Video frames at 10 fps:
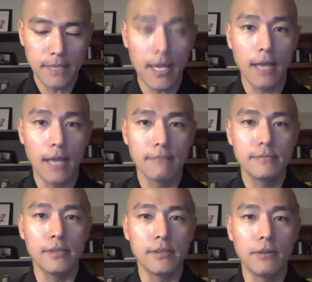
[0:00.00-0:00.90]
again,
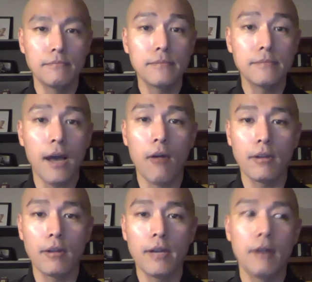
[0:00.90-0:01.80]

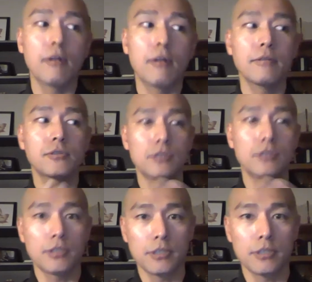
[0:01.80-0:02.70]
our
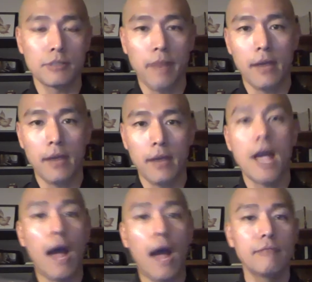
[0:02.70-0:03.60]
tradition in Japan has
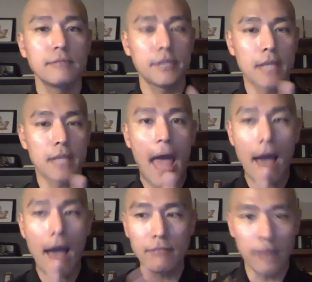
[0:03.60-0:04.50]
there's a
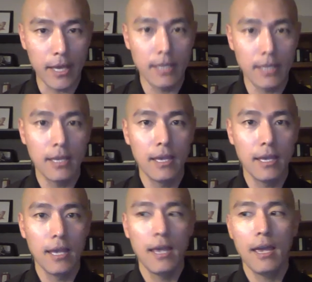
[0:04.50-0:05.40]
half lay
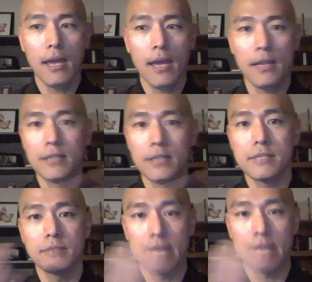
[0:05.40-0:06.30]
and then there's
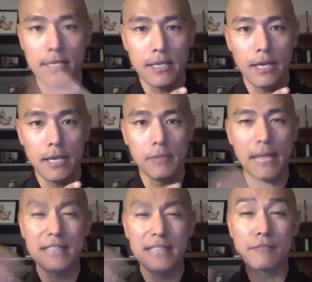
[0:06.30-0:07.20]
a monastic. And
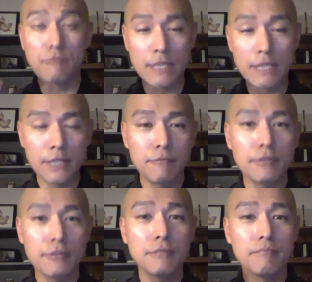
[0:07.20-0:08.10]
that's
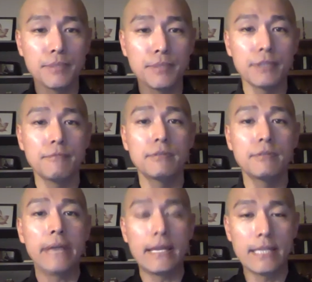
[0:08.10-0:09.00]
wonderful,
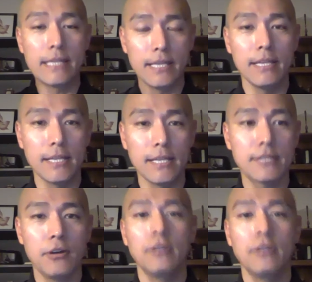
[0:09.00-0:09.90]
beautiful, and hideous
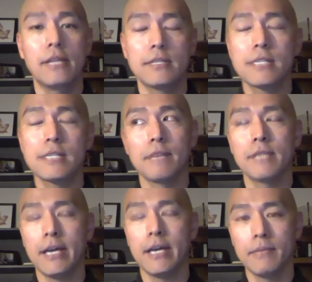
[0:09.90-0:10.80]
all at the same
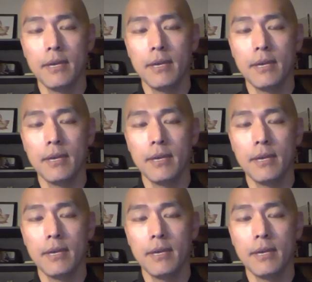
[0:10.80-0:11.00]
time.